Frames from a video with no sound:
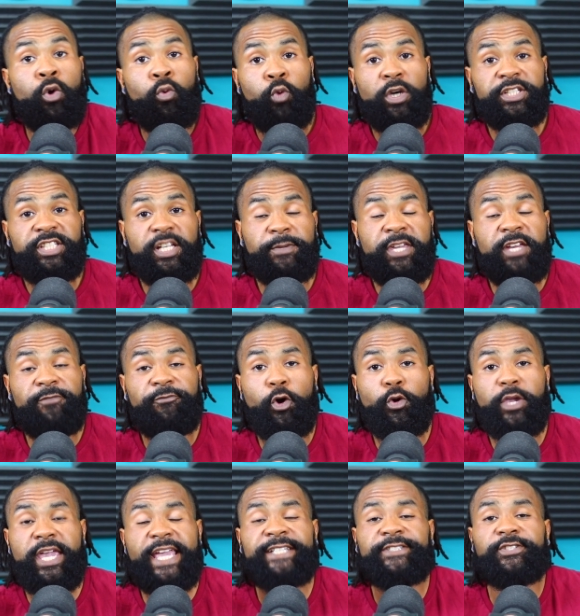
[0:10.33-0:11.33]
What's up, kid
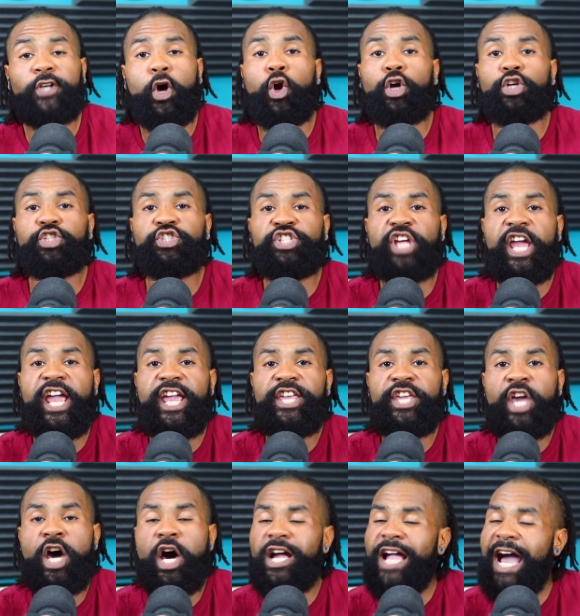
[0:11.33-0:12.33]
folk? It's R J
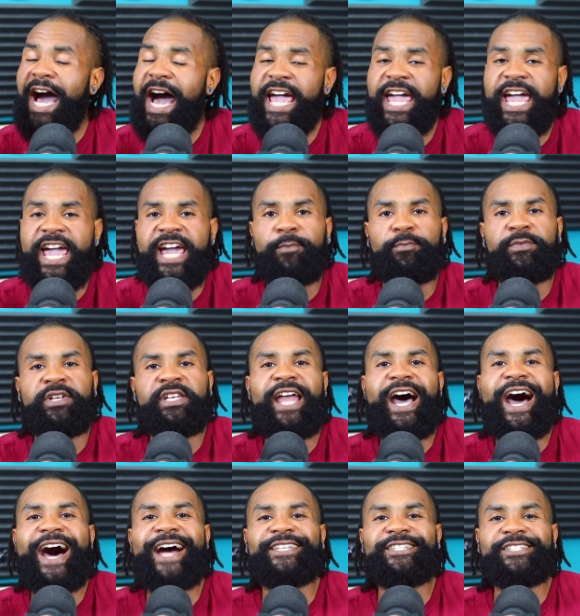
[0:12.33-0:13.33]
Young. I am
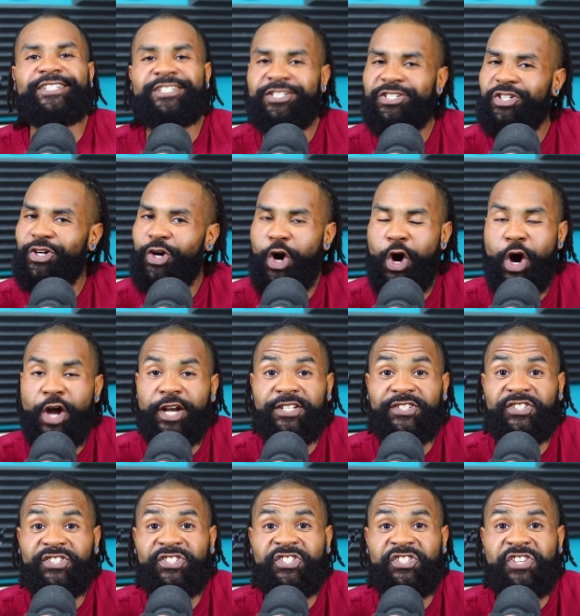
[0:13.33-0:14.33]
not on a
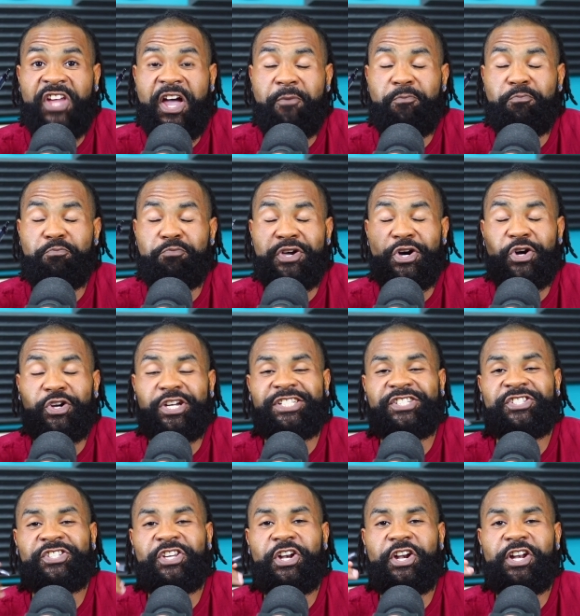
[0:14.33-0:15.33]
step mill.
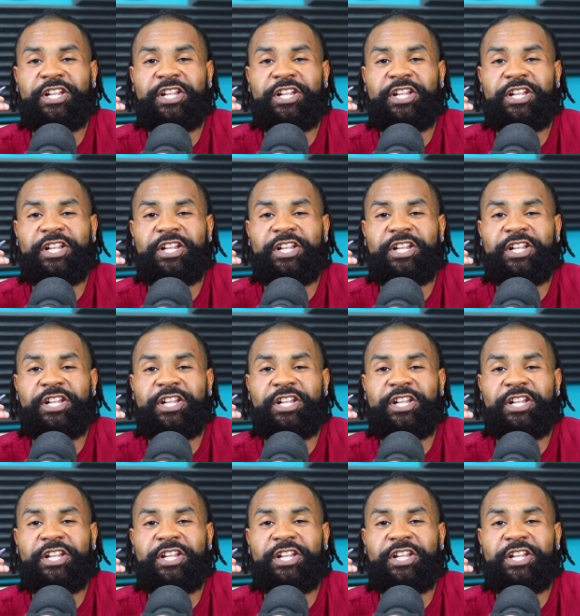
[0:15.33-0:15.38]
Consider